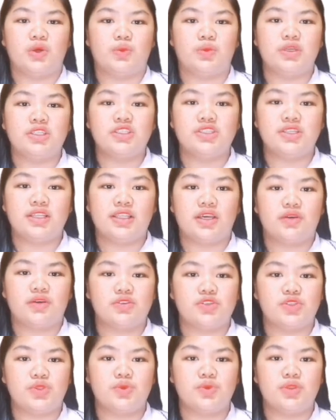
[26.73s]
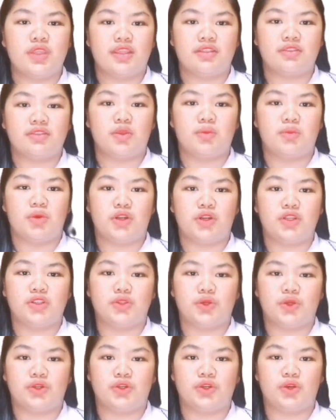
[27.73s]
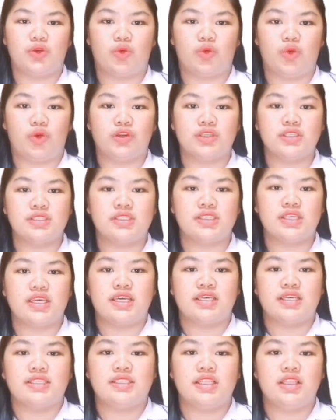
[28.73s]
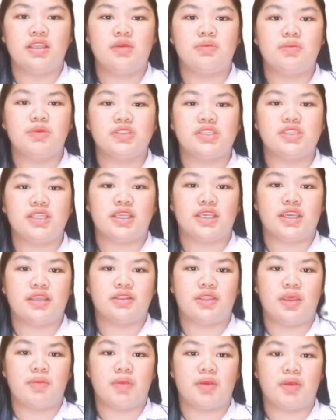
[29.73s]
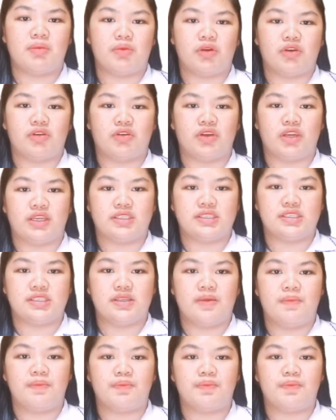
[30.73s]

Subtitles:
which allows students to monitor their course, syllabus, and academic progress,